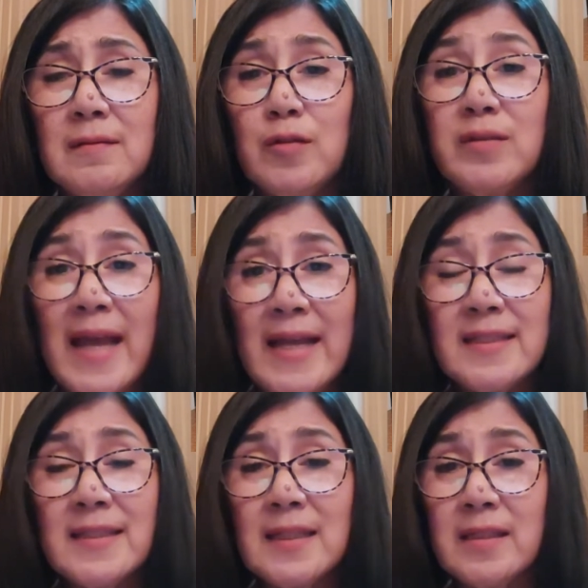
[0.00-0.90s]
to
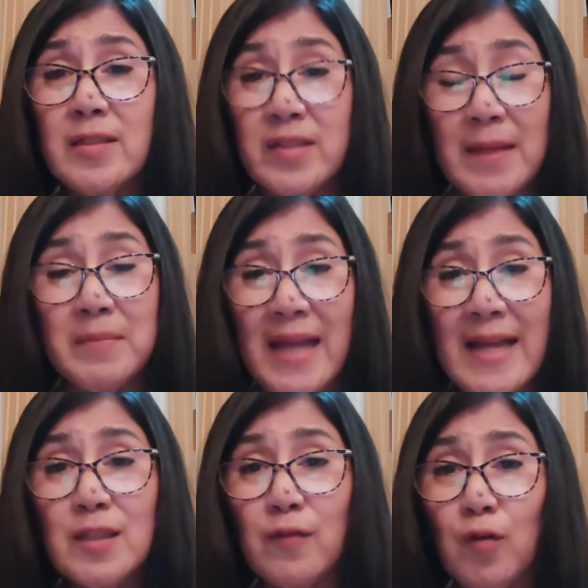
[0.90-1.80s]
dance in the same
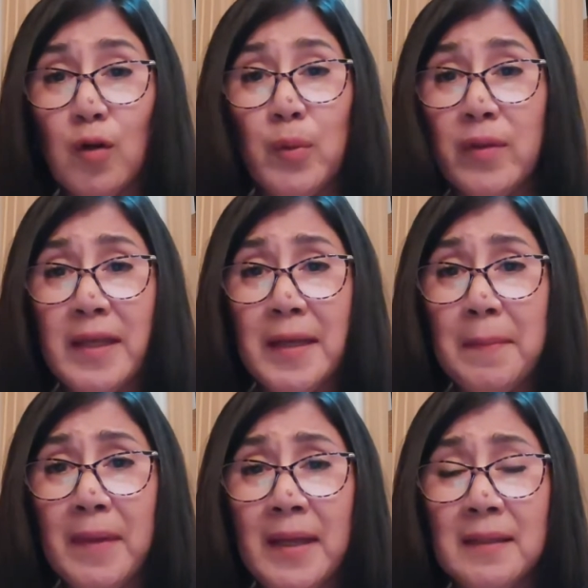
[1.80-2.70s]
dance floor with
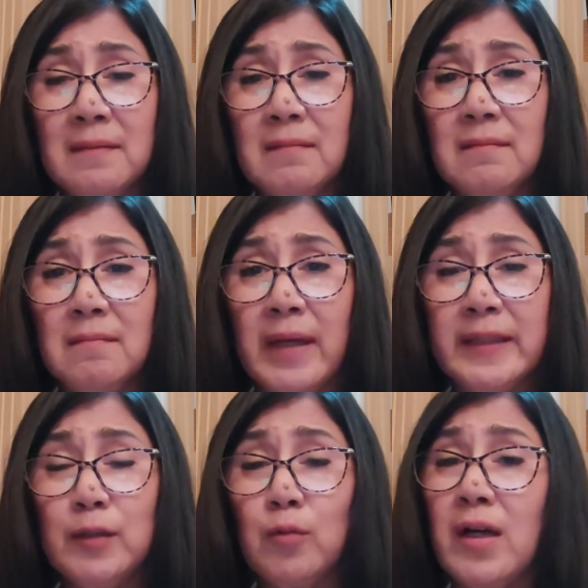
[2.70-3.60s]
him and my
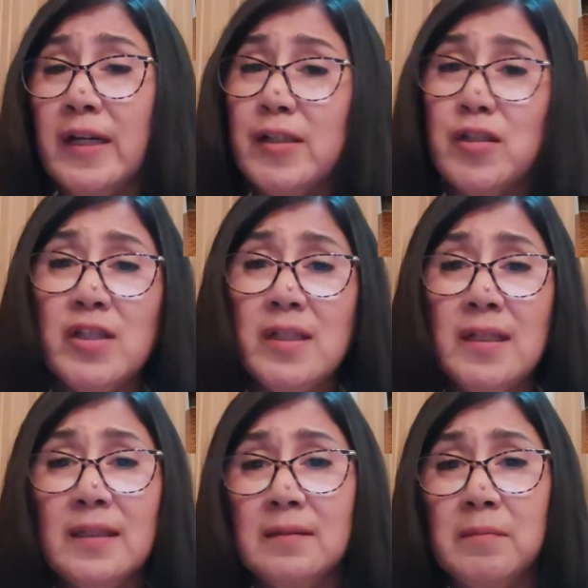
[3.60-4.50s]
little
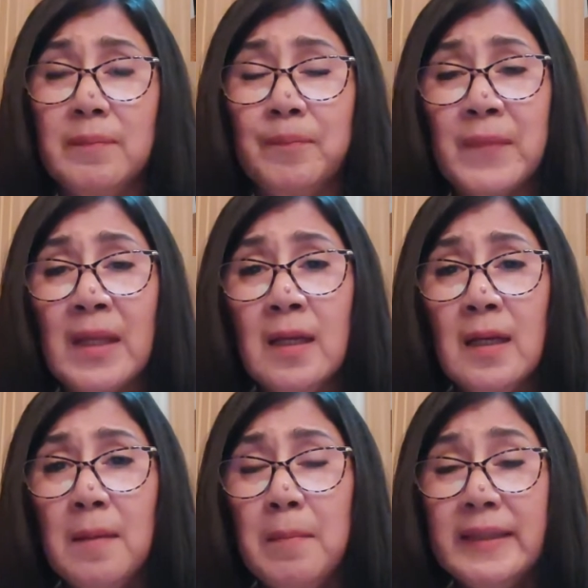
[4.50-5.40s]
Archie and
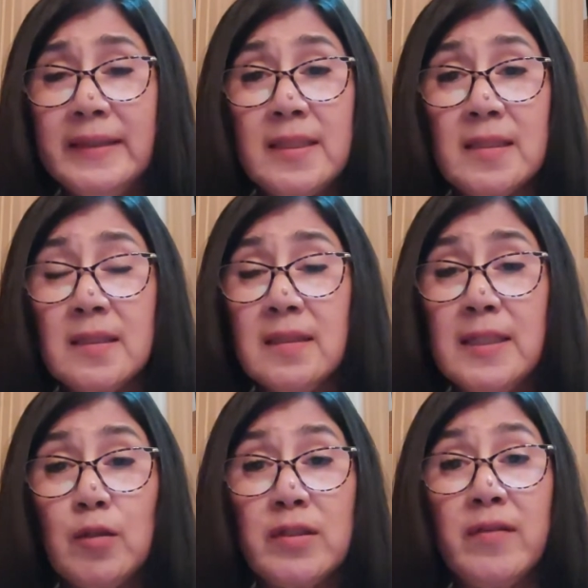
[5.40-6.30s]
my titas and
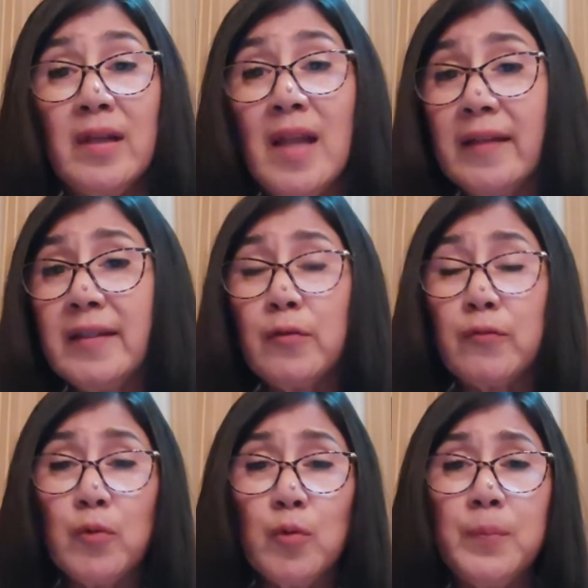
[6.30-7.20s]
titos in the Latin
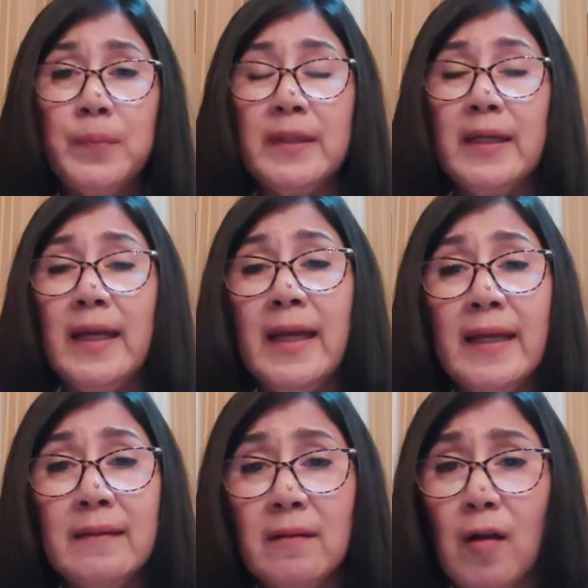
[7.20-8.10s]
group,
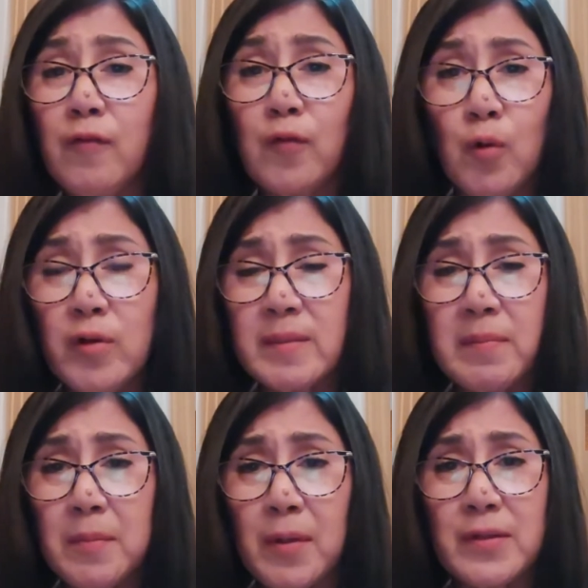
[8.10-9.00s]
and of course
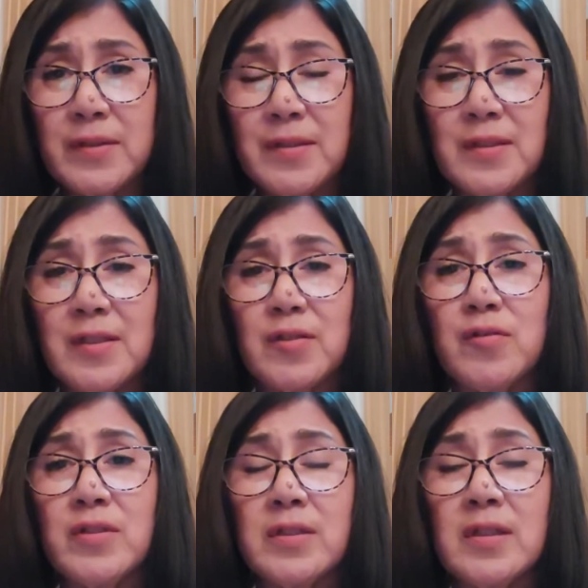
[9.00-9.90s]
my brothers and
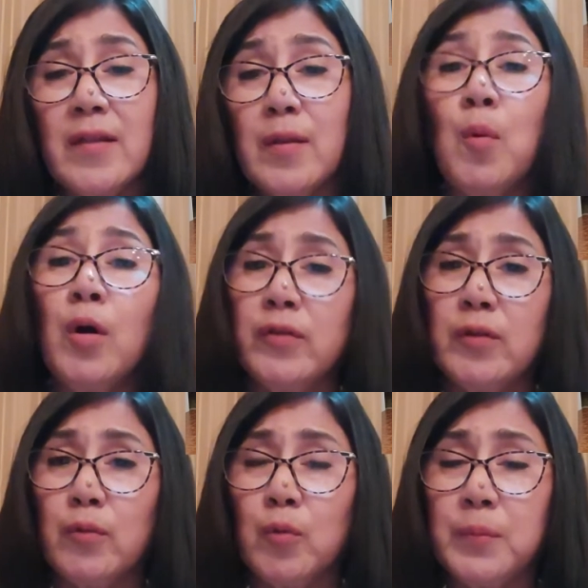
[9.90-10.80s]
sisters in the
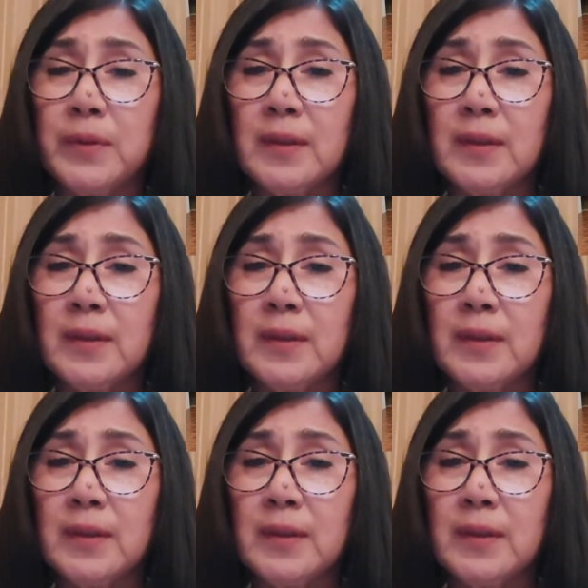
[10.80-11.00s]
modern group.